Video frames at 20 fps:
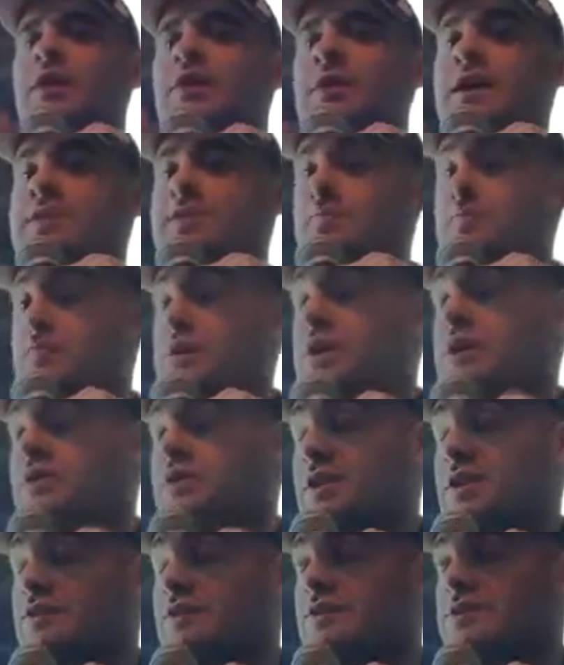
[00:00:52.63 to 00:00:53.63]
That's a big
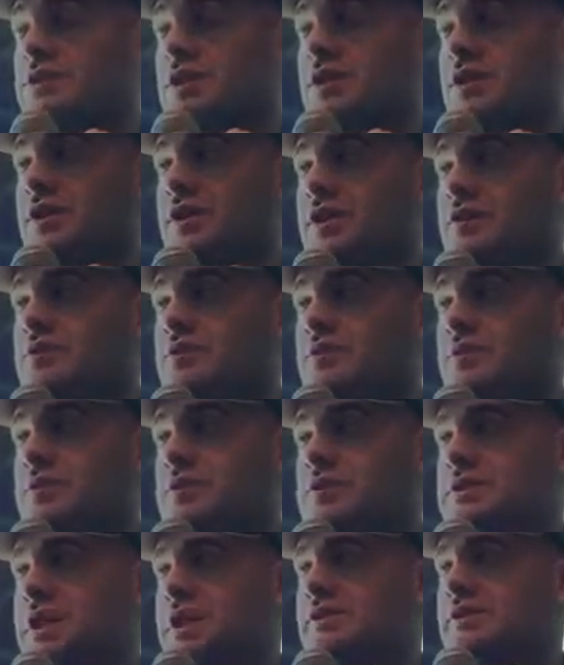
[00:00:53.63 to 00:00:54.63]
thing for Syracuse
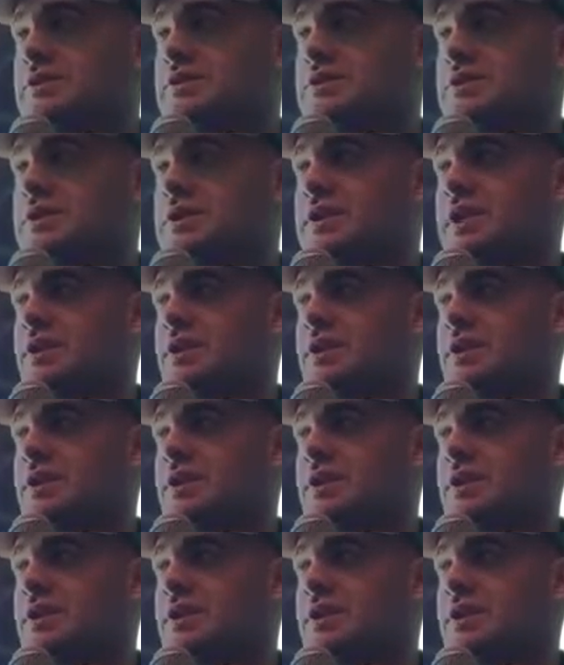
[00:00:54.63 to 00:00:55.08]
because obviously